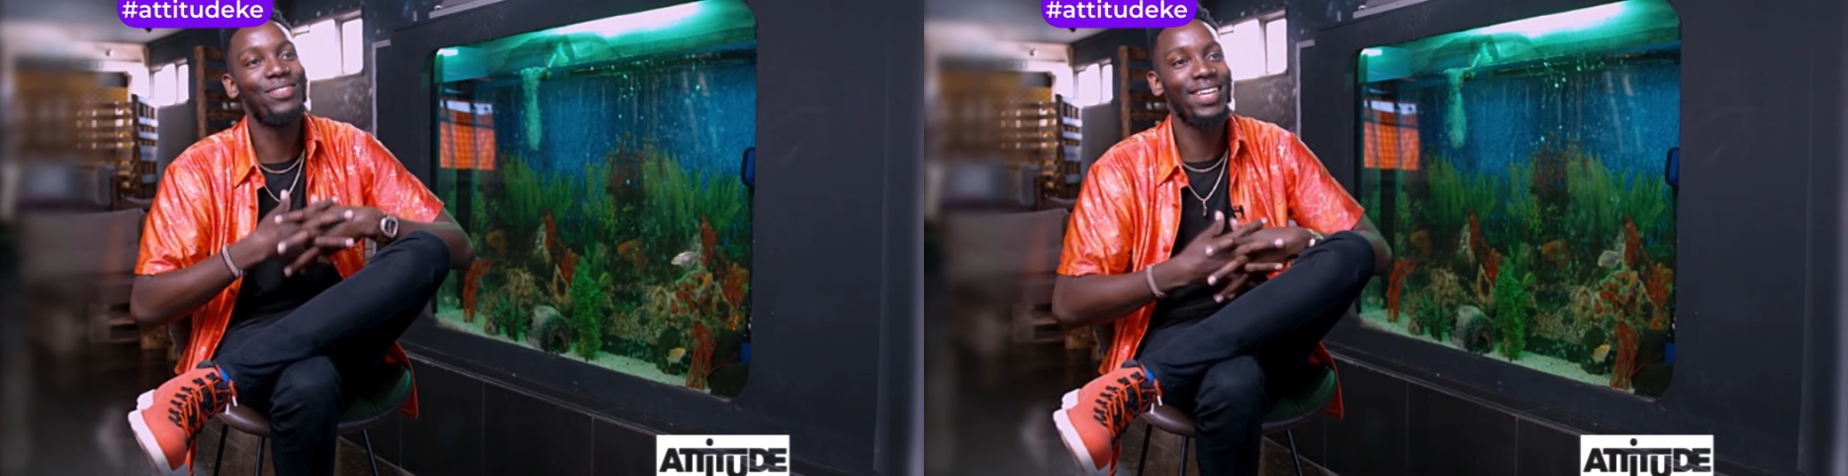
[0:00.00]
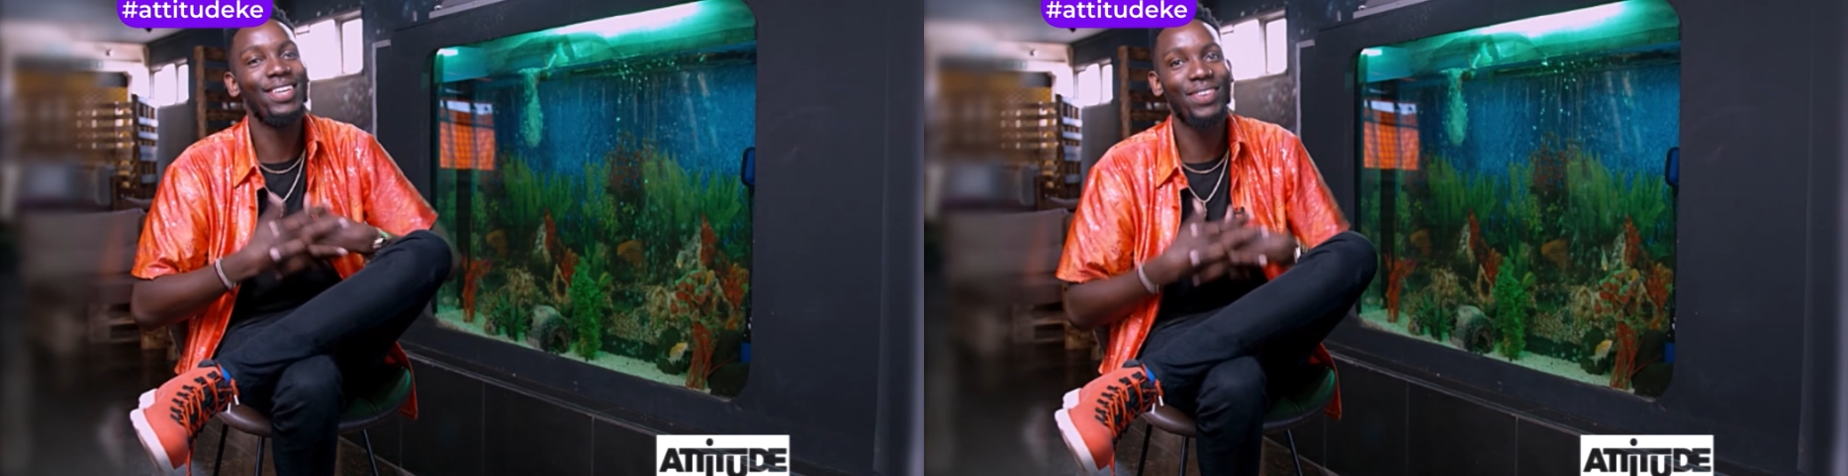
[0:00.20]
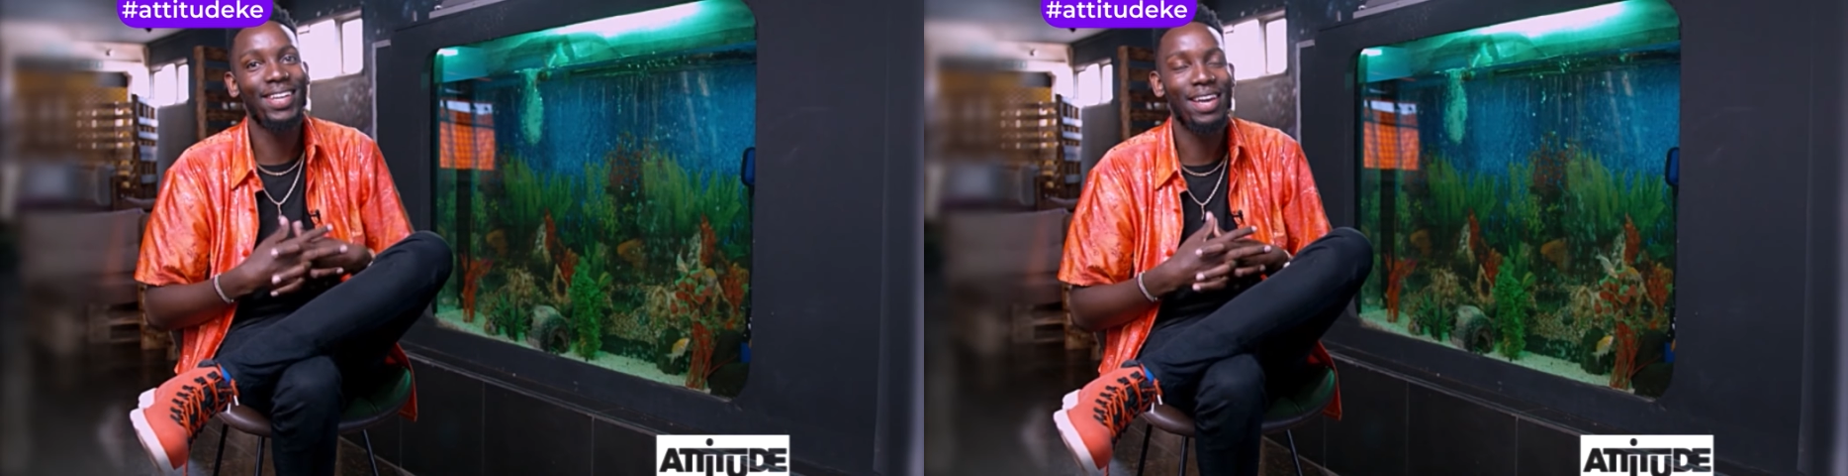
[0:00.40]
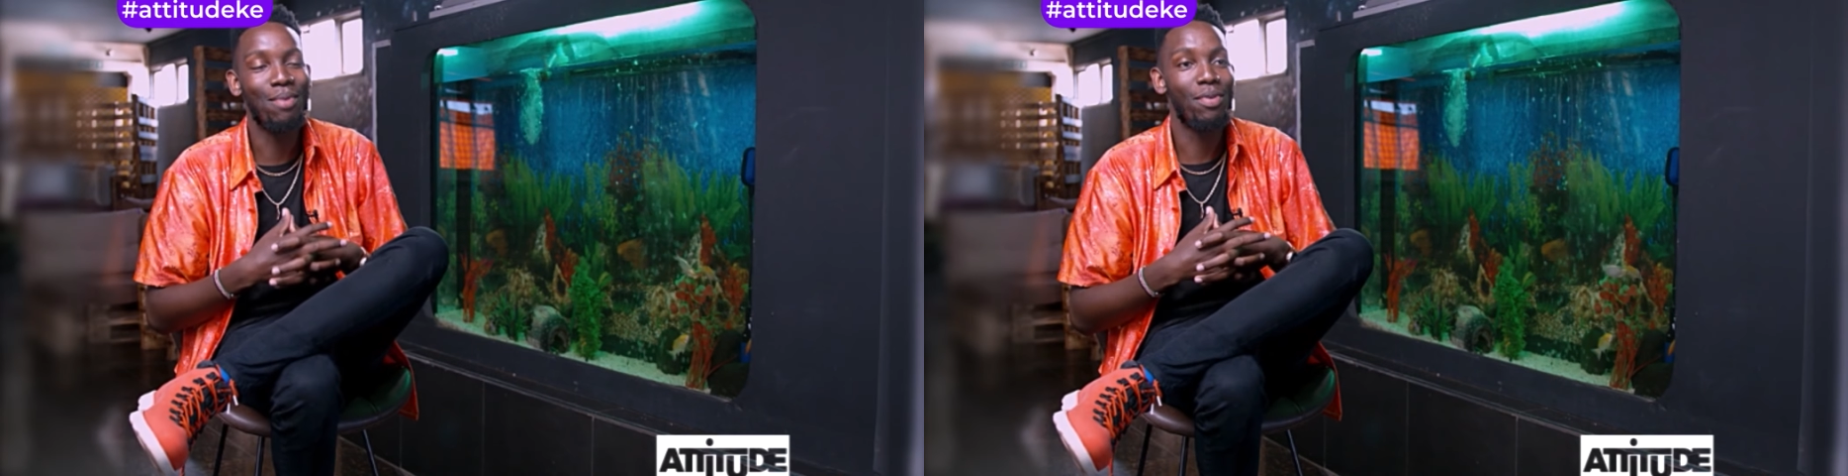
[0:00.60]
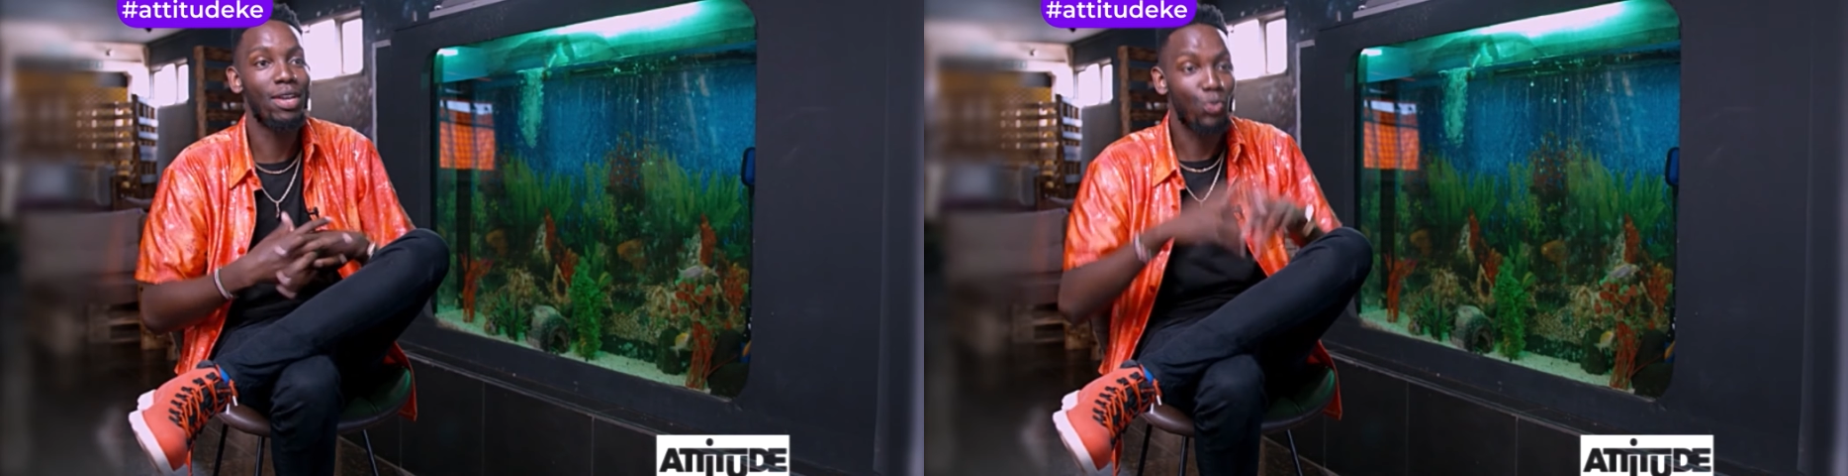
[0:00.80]
really, really
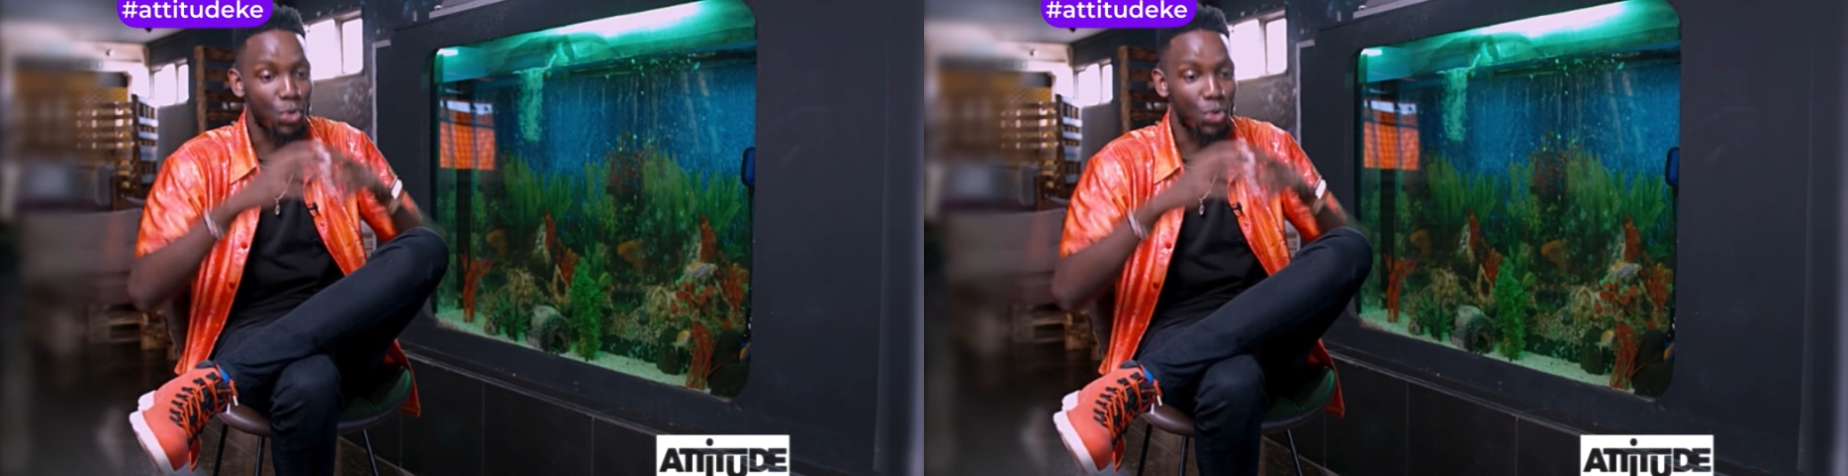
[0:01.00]
embraced